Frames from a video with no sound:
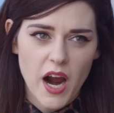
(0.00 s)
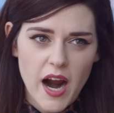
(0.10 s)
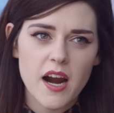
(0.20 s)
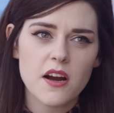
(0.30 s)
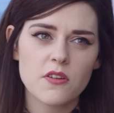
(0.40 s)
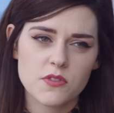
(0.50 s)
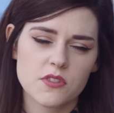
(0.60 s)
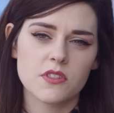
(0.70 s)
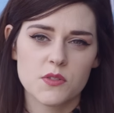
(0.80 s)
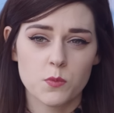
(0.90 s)
Our
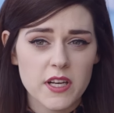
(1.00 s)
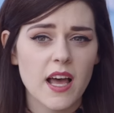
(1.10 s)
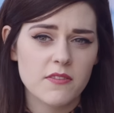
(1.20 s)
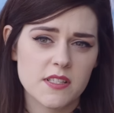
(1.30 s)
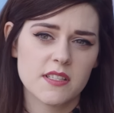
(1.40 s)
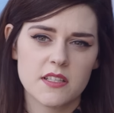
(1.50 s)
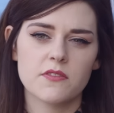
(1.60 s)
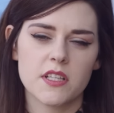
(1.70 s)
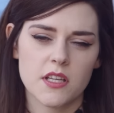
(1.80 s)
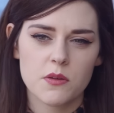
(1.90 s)
results will have a
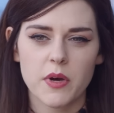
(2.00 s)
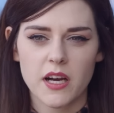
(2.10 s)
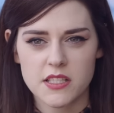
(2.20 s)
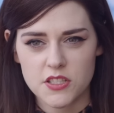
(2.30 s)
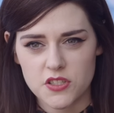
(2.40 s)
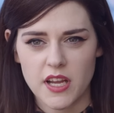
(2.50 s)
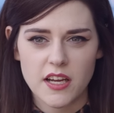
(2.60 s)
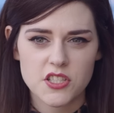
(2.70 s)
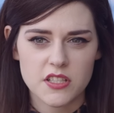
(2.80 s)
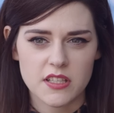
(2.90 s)
significant impact
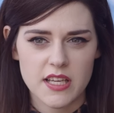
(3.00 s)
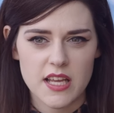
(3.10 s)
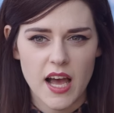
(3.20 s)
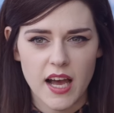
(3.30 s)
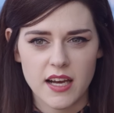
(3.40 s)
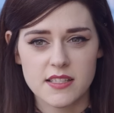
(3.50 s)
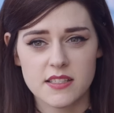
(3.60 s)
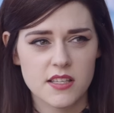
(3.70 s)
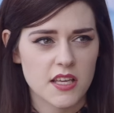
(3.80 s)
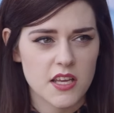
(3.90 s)
internationally as